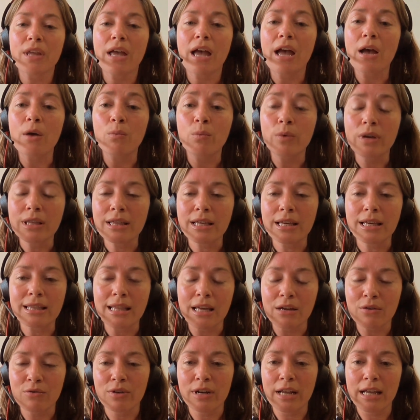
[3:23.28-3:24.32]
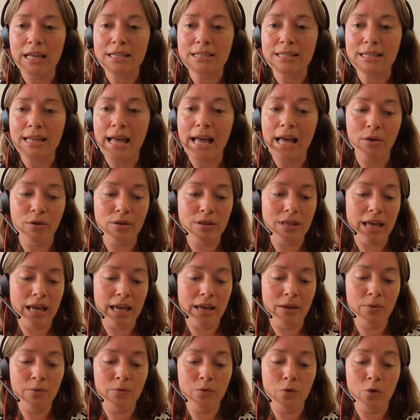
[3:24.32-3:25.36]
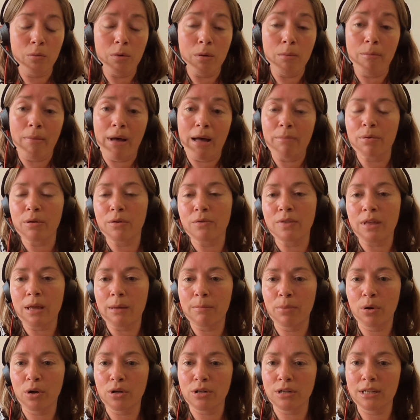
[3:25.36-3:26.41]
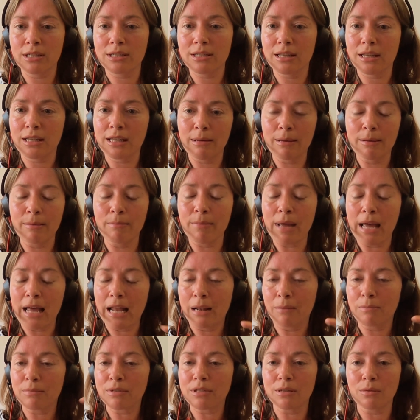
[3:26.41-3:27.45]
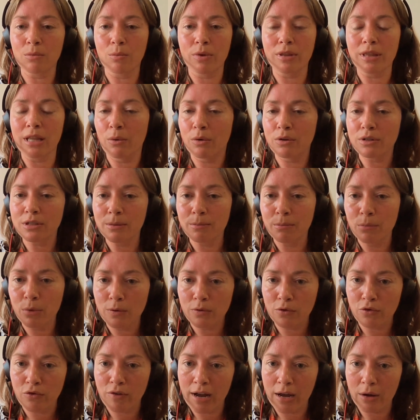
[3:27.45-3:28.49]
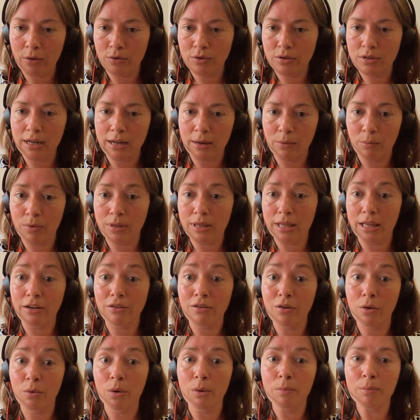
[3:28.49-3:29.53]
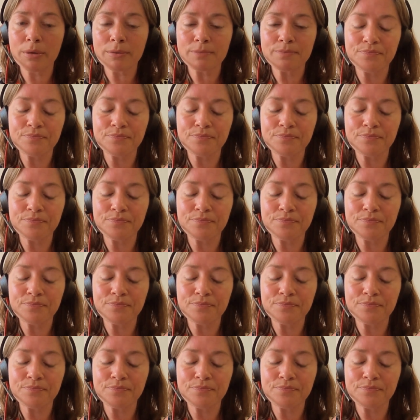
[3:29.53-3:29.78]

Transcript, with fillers: And we think that relates to how they form a map of their body so it helps them when they want to move around and um, when they grow up.